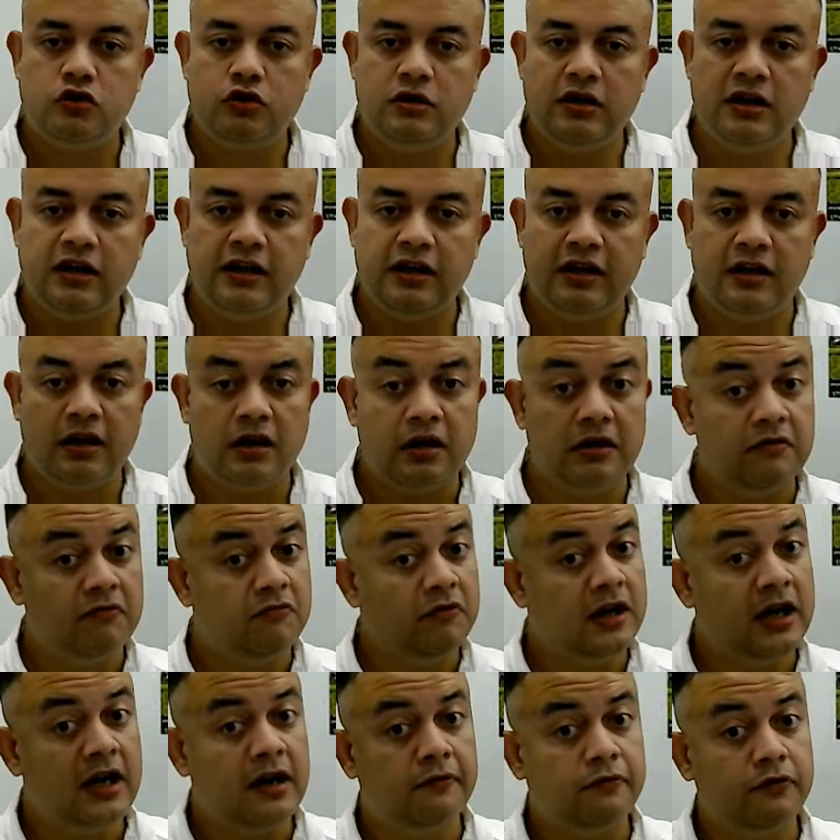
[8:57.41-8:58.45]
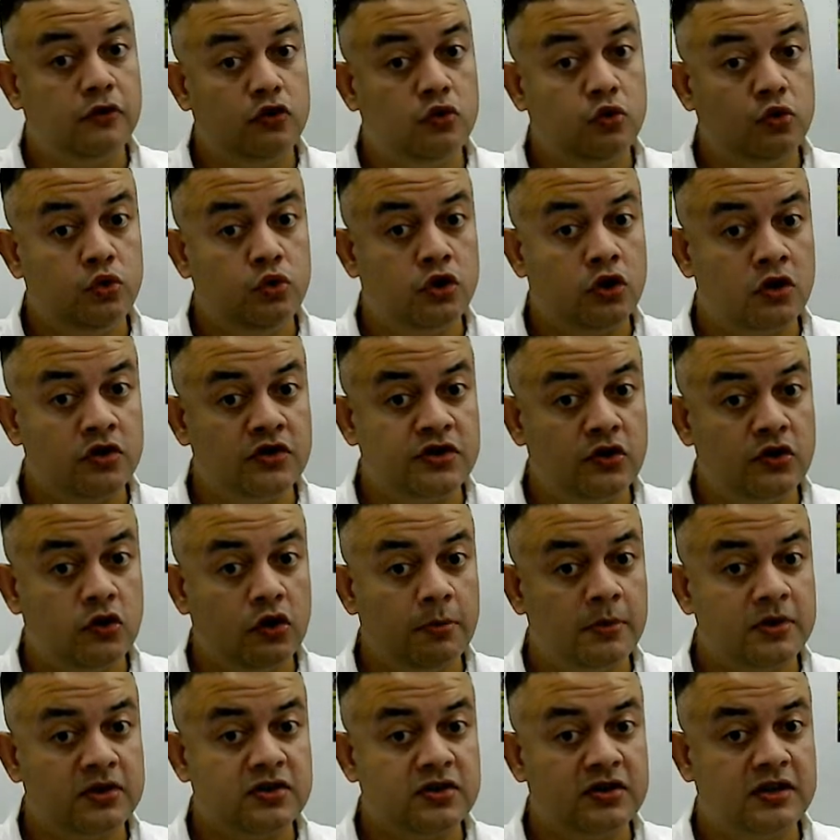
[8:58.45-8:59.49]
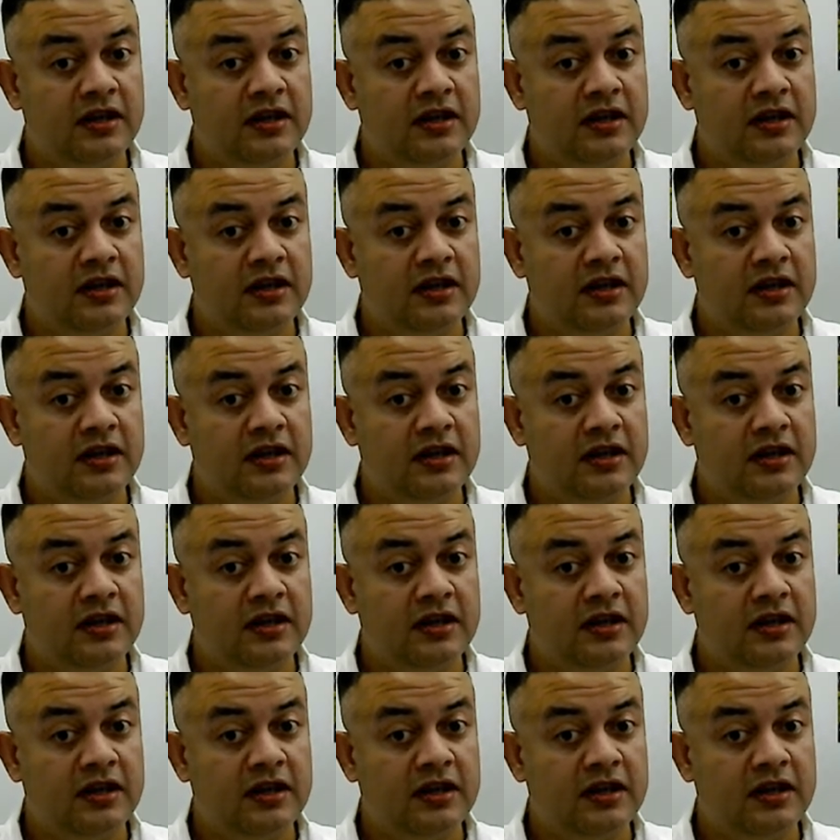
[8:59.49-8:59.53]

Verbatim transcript: here we have two non-synonymous,